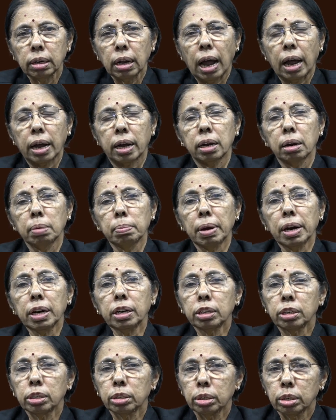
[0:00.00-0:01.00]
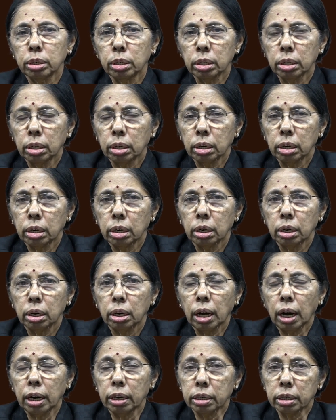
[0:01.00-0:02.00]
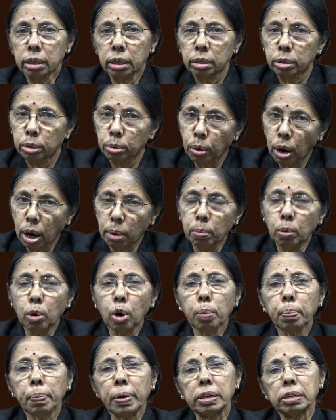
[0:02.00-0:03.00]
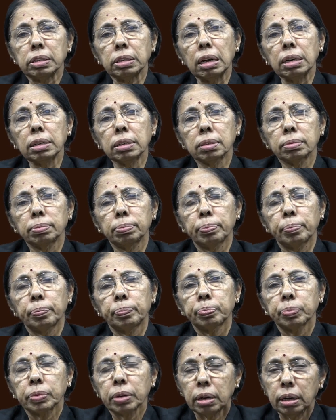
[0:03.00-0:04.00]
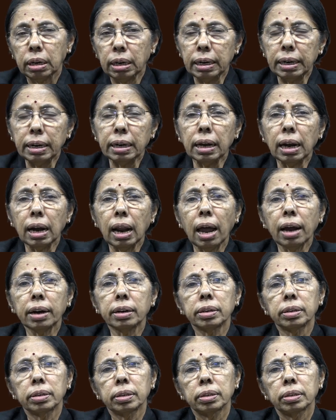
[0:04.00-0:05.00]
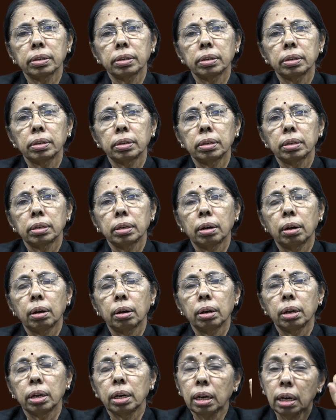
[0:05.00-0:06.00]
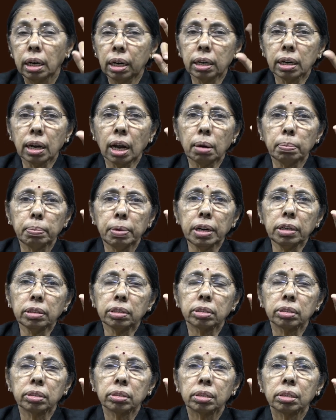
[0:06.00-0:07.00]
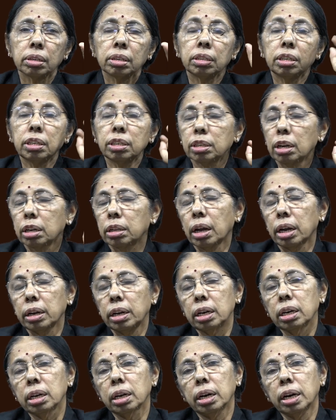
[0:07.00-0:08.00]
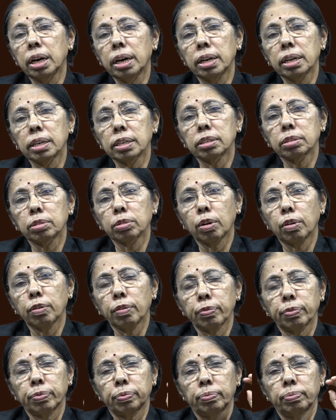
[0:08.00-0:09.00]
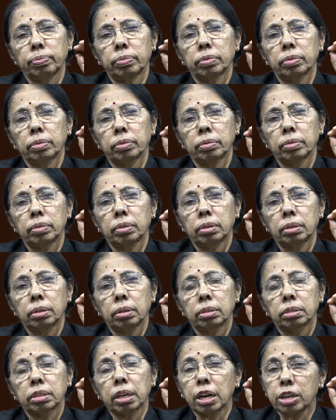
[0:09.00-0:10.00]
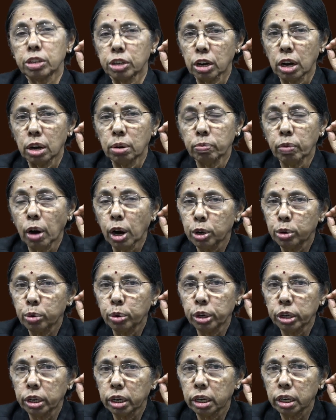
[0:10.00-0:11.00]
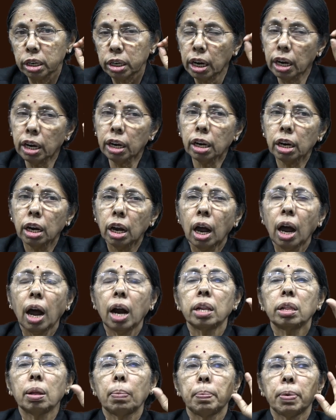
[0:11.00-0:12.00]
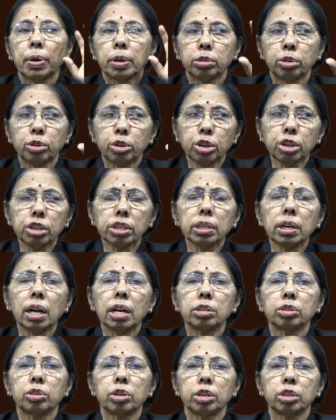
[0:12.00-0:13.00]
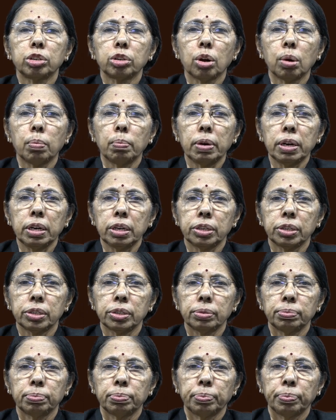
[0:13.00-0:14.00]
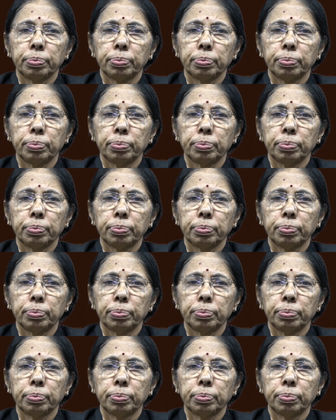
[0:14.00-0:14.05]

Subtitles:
agreement and 2 or more persons, illegal act, illegal means, these are the ingredients of section 120A, and the prosecution has to establish